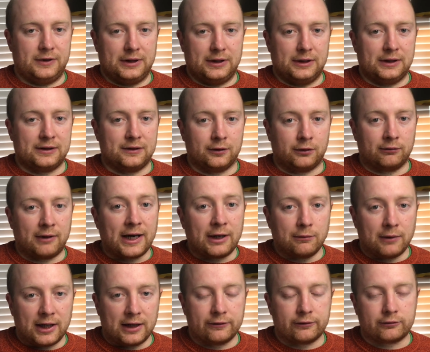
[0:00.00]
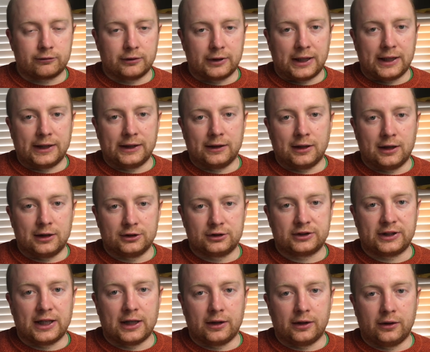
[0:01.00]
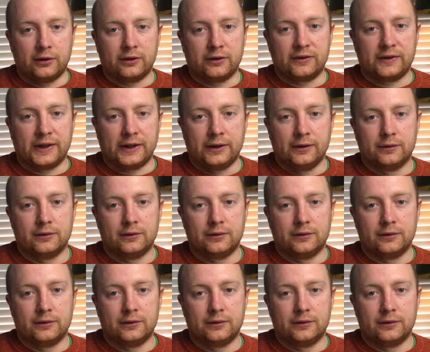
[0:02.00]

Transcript: it's a great way of creating large scale unity.